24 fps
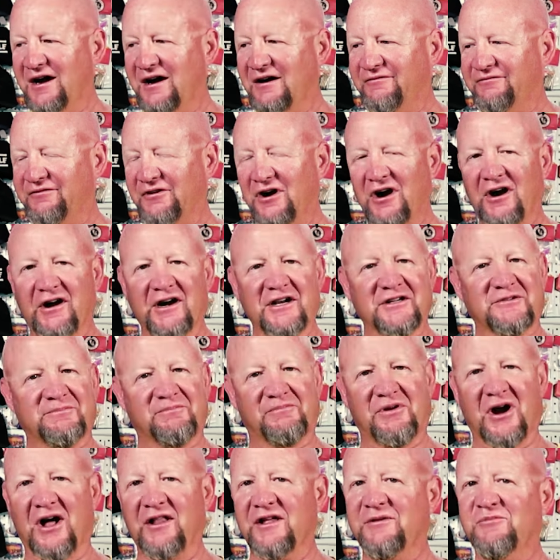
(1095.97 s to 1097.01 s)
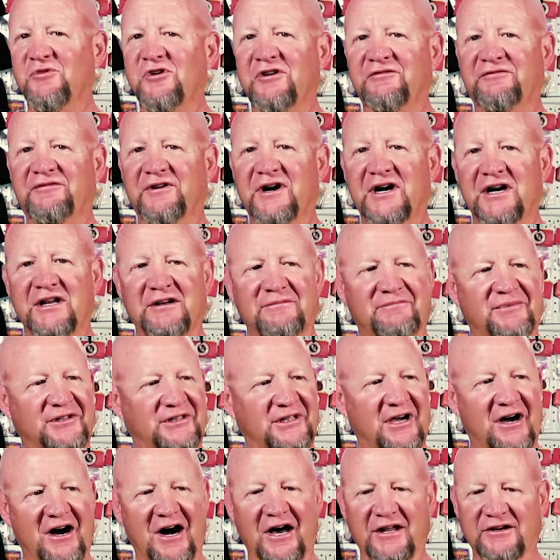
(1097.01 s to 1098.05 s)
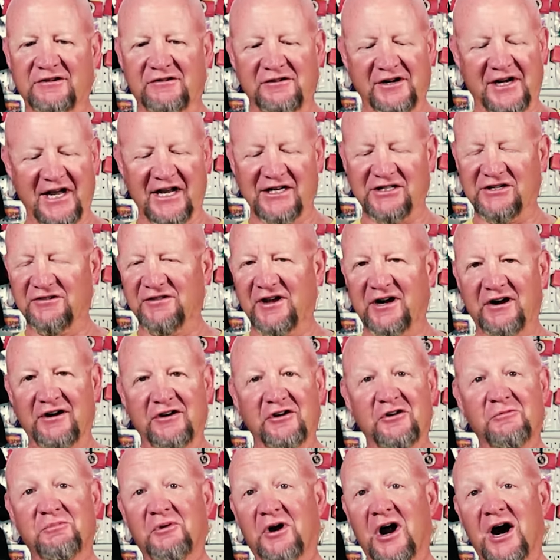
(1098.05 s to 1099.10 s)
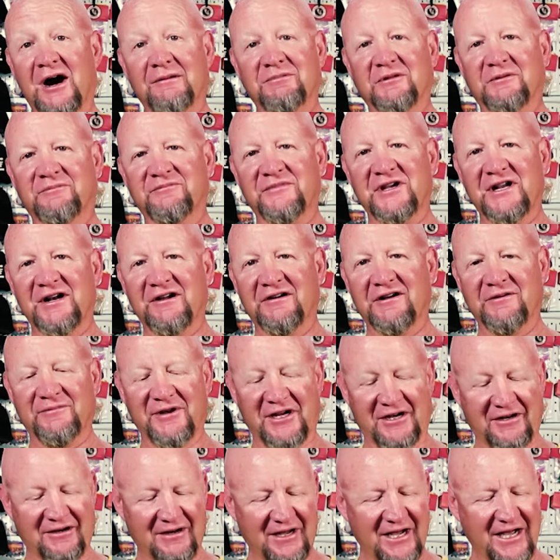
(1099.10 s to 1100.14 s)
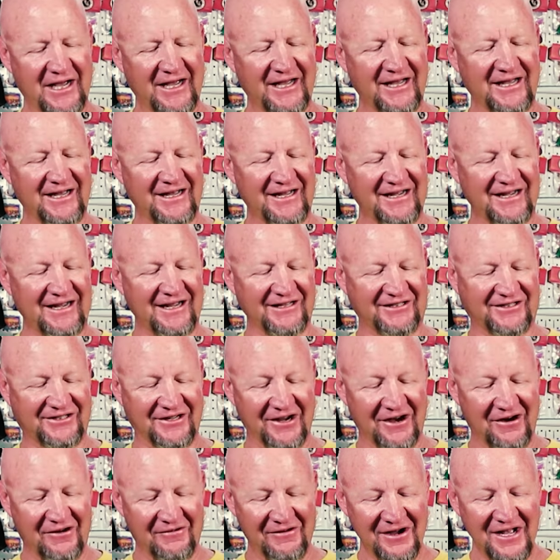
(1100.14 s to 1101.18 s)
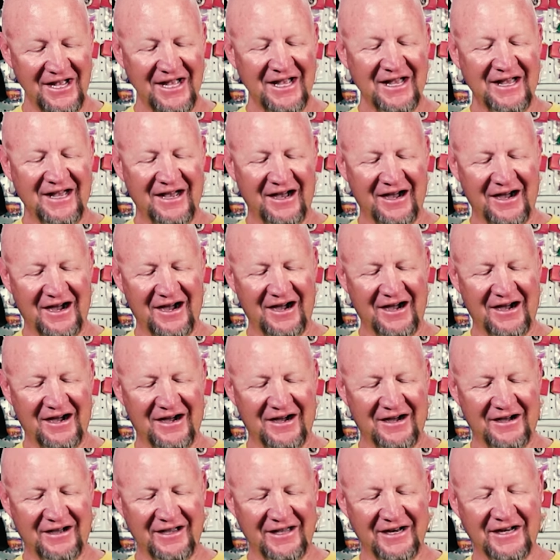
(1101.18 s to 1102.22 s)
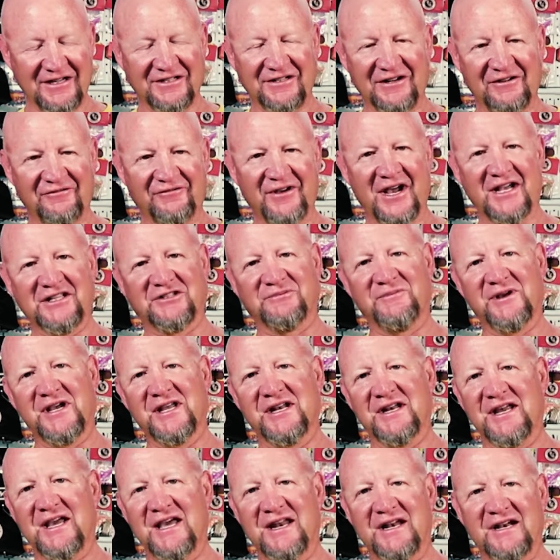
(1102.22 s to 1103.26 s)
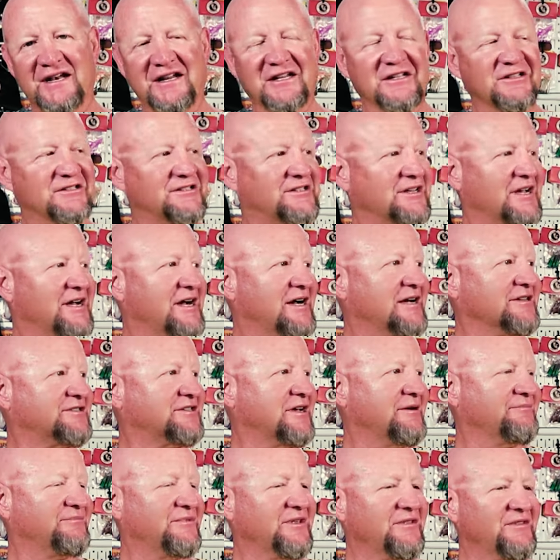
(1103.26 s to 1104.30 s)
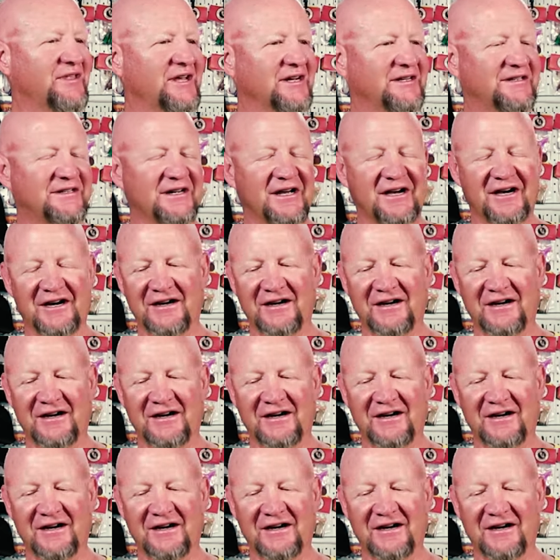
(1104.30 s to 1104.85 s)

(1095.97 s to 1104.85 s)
Ferrari's probably more fun, but the Honda will get you there no problem. You know what I mean? So, it is an investment, and it is something that